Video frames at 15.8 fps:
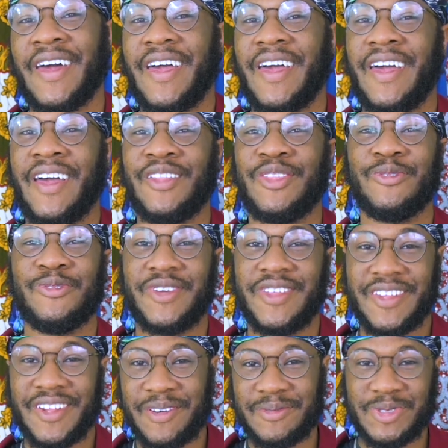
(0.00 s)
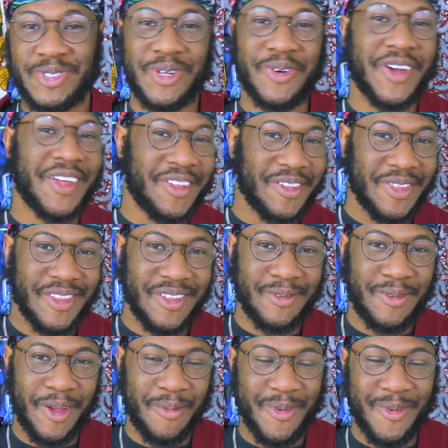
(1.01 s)
And the reason I'm showing you this
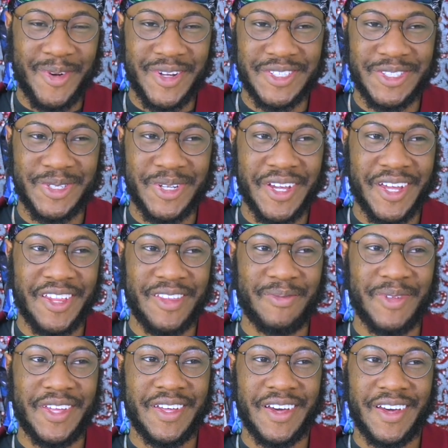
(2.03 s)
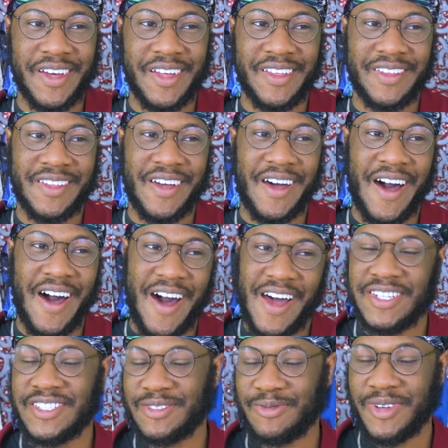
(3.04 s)
#1 trick is because
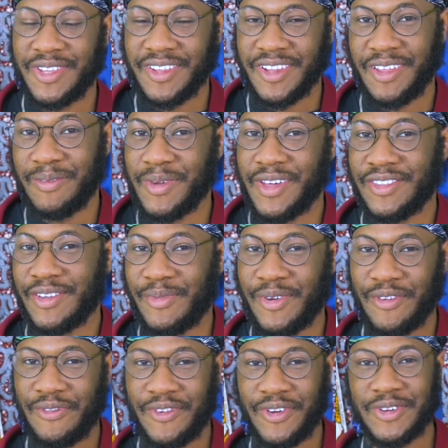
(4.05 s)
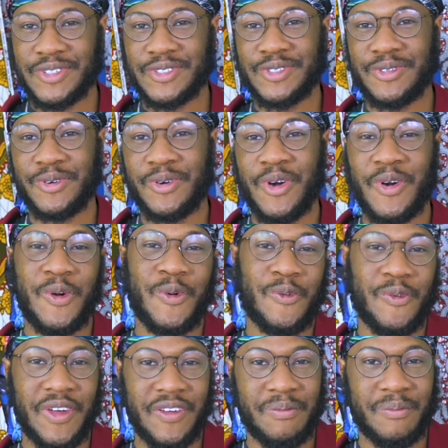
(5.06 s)
I just recently messed up on a photo shoot
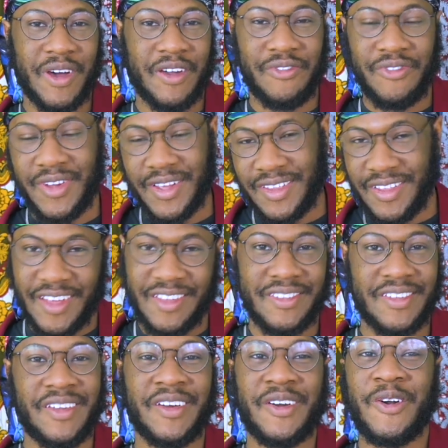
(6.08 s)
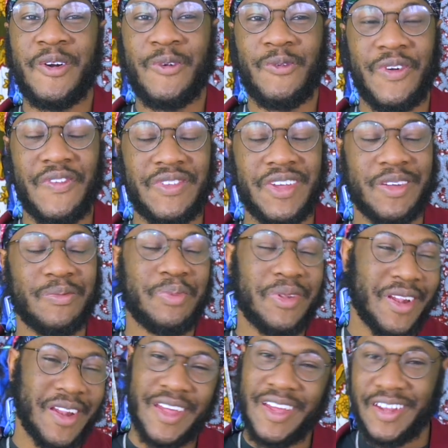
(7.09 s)
with my friend Tessie. We've done
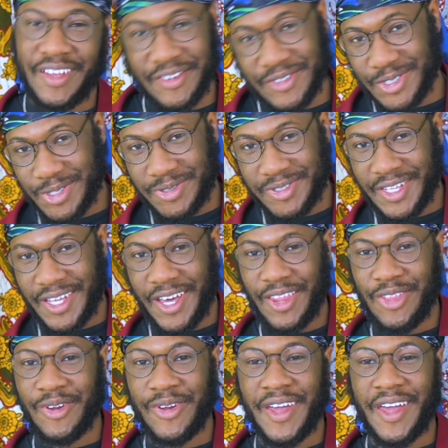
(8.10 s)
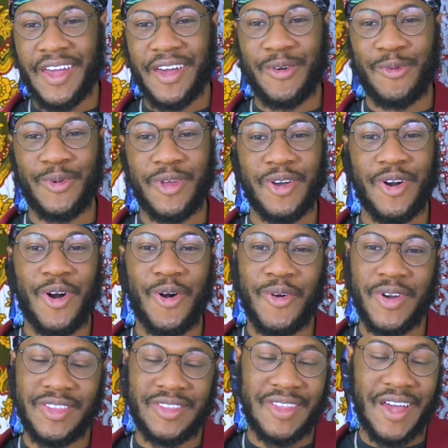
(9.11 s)
plenty of shoots together and we
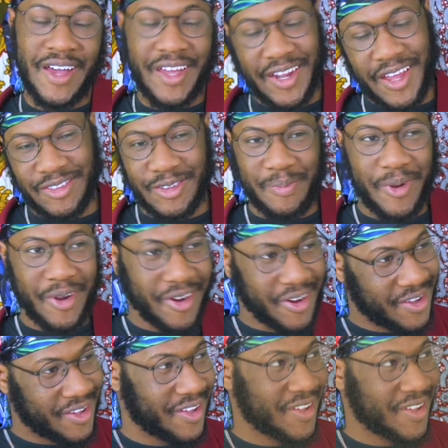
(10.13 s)
always knock it out the park.